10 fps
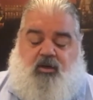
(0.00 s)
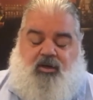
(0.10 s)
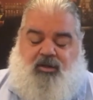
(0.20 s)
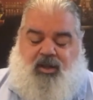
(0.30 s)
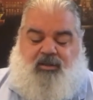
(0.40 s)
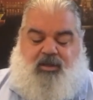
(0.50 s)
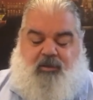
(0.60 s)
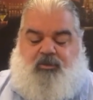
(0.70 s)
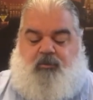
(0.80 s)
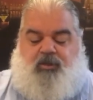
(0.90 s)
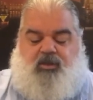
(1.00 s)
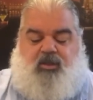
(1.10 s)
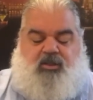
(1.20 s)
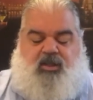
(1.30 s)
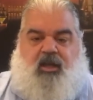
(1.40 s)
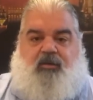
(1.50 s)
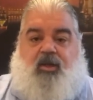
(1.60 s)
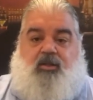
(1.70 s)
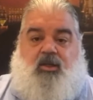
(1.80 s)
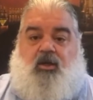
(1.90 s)
and a lot of times you're missing the celery
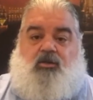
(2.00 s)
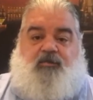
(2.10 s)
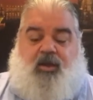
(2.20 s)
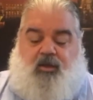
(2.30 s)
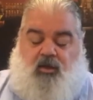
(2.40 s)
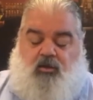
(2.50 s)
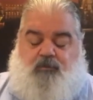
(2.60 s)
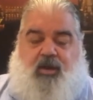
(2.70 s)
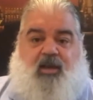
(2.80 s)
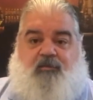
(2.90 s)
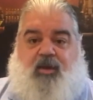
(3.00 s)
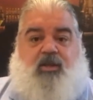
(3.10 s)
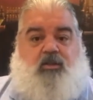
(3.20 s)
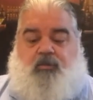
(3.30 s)
because it goes fat, it goes bad faster.